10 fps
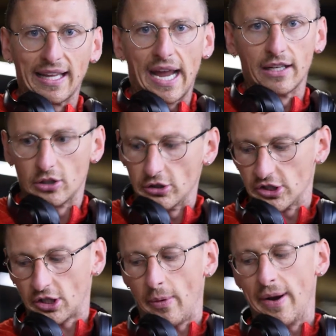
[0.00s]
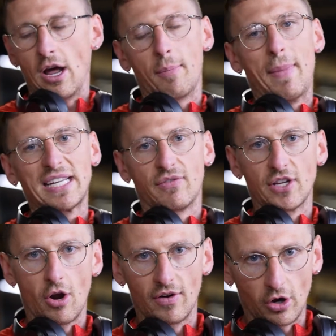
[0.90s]
again you're just going to end up
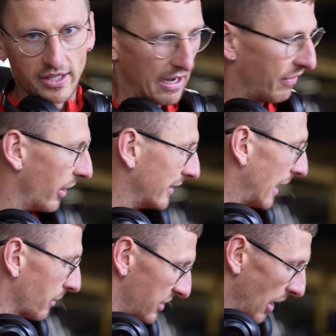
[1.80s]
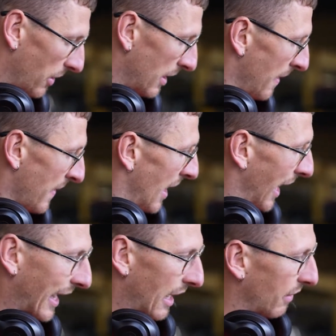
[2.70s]
massively overloading that front delt. So
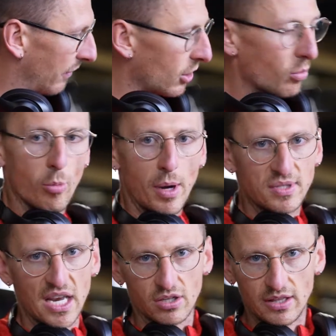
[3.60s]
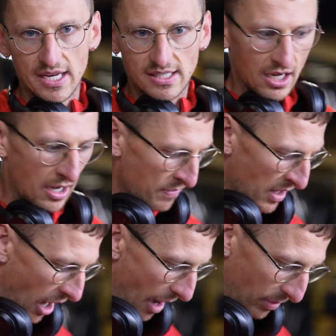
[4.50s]
again, a few warm-up sets on this.
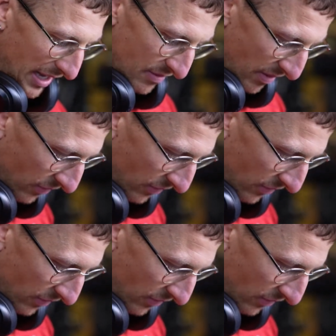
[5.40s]
I believe we've